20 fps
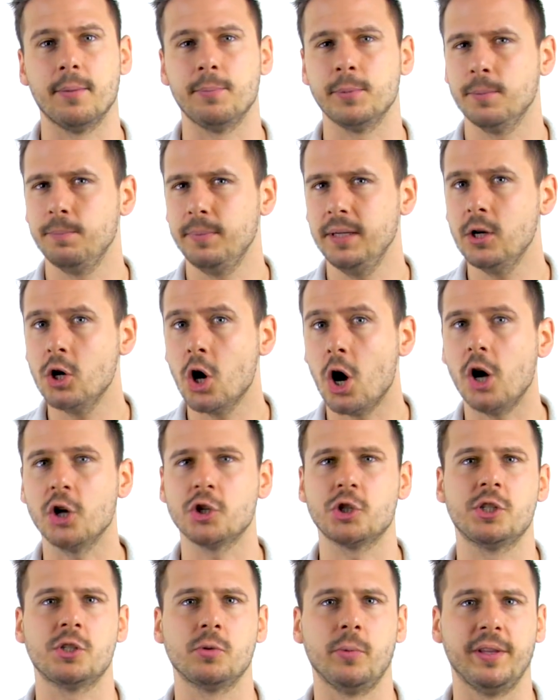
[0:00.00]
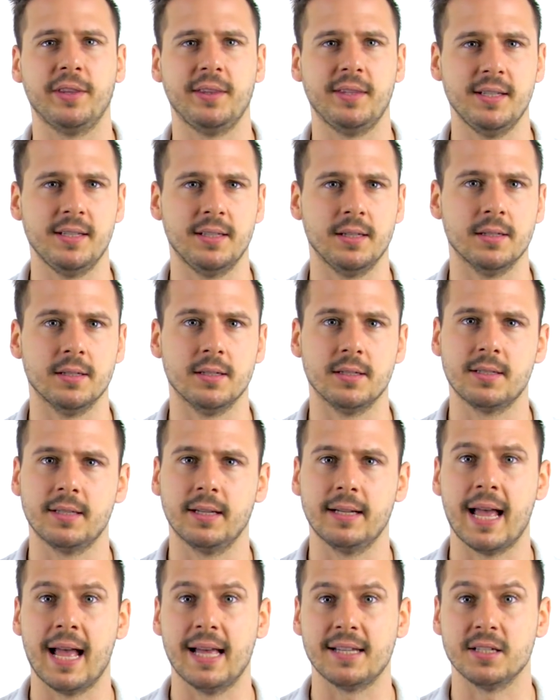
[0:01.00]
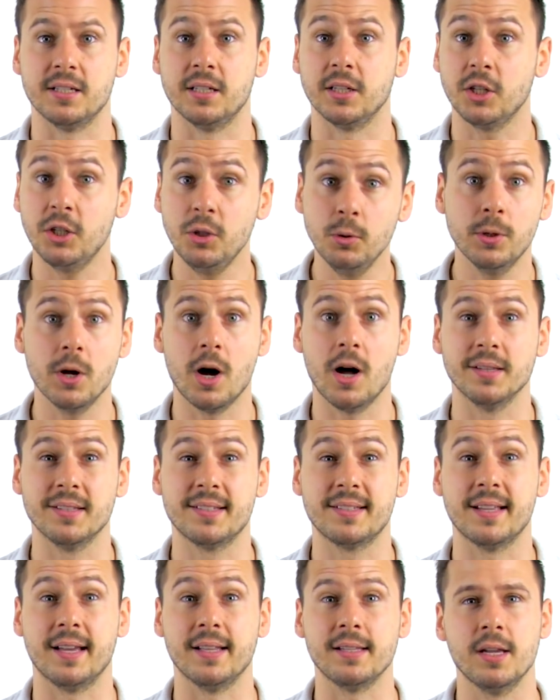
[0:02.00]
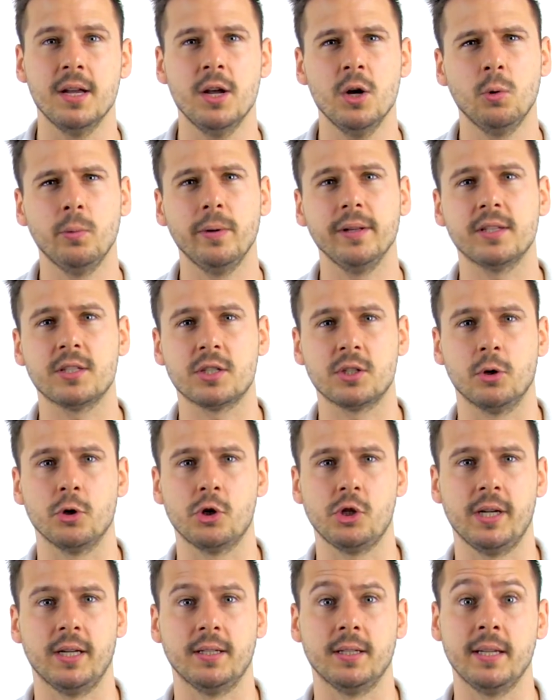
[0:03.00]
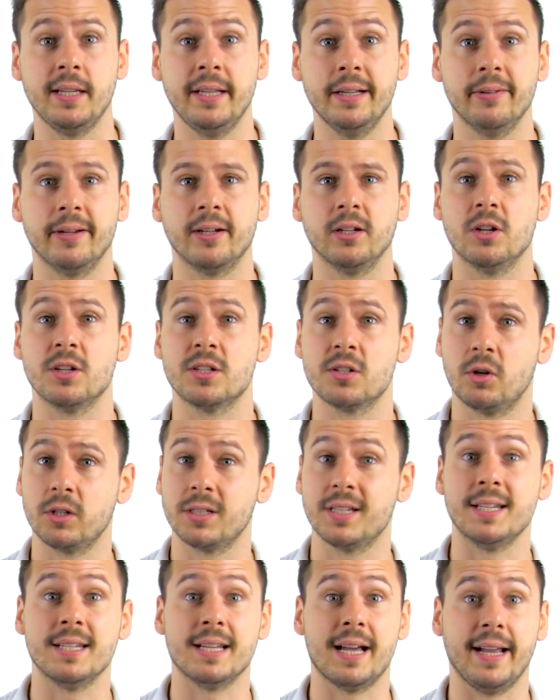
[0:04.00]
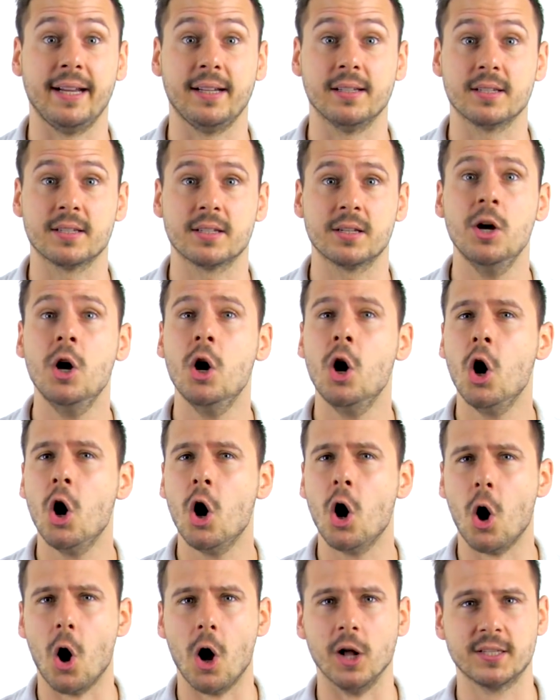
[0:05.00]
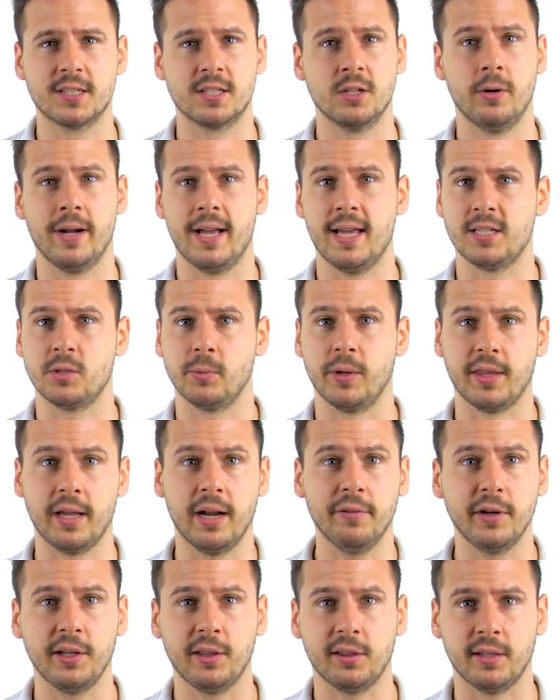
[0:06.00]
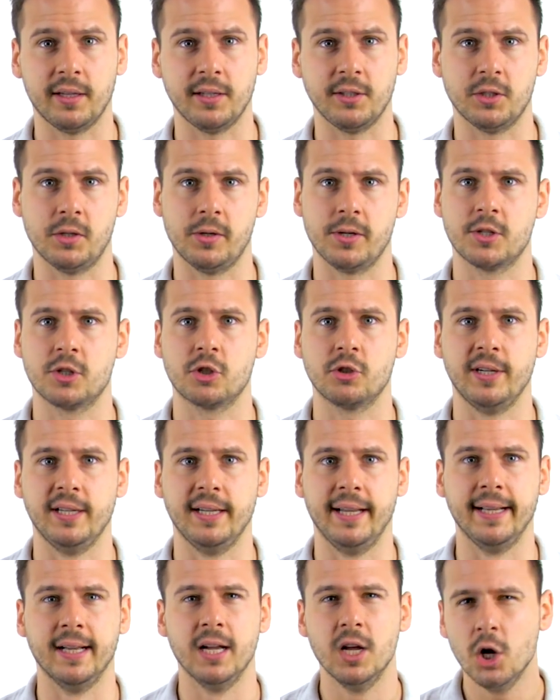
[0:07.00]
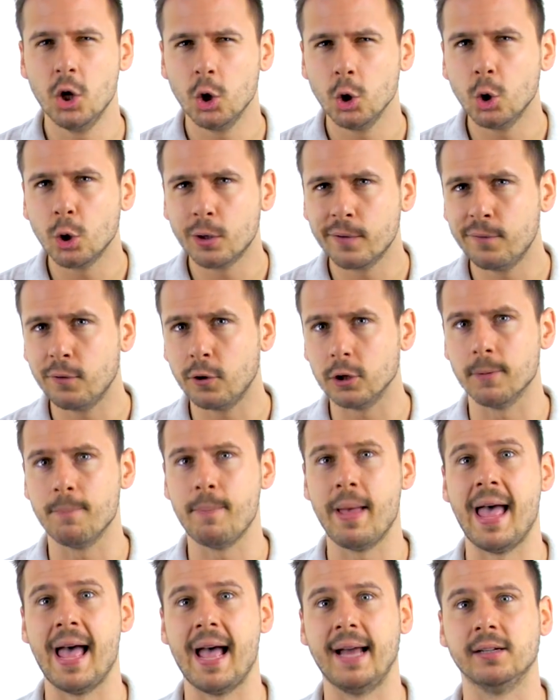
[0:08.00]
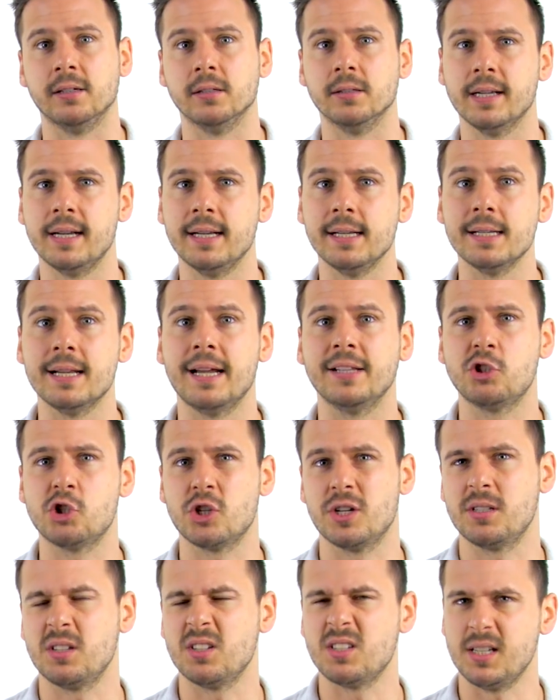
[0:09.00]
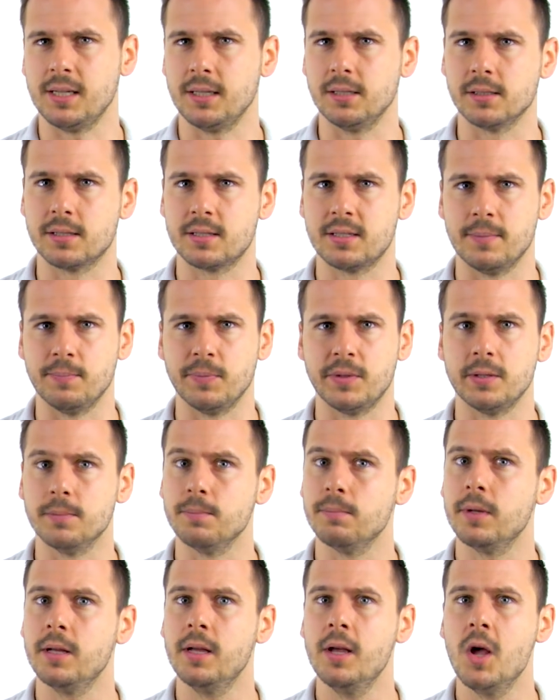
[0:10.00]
up, be cautious with dizziness that has an acute onset with associated hearing loss or tinnitus. Also, as with everything during screening, look for a pattern and not just a single symptom.